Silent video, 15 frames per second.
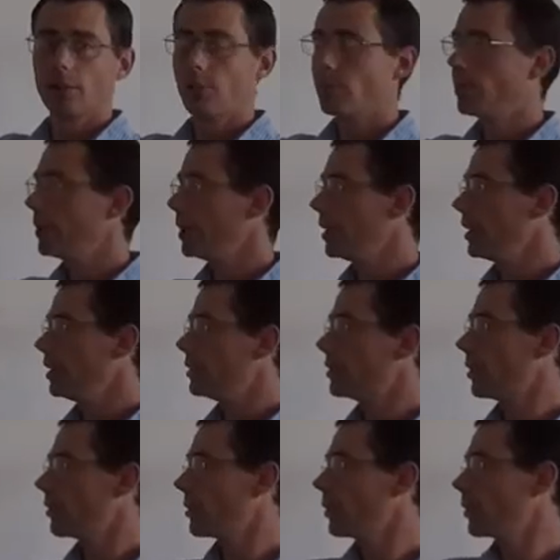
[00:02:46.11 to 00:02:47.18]
We
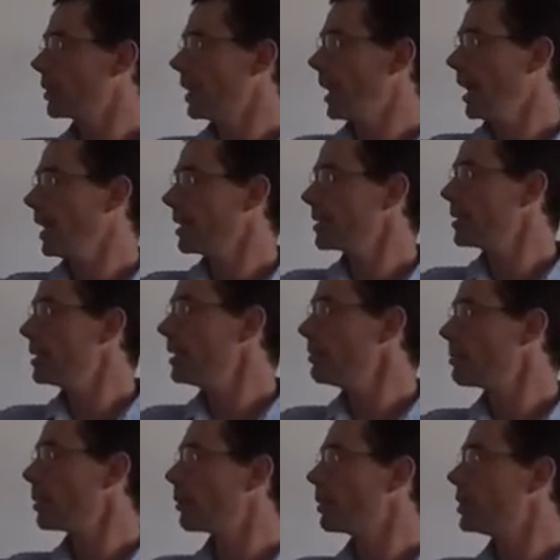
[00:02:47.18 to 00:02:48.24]
don't know what the x is,
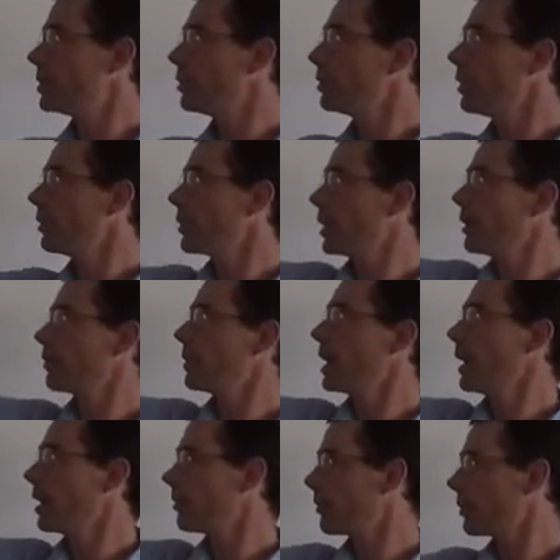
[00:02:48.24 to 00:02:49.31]
but we do know that if we
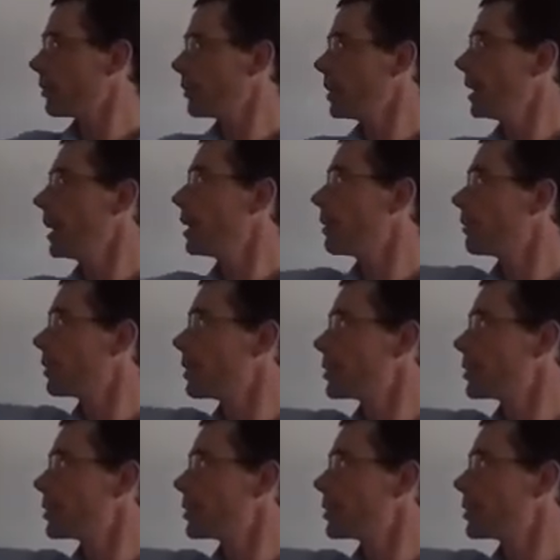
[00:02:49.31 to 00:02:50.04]
have 3 of those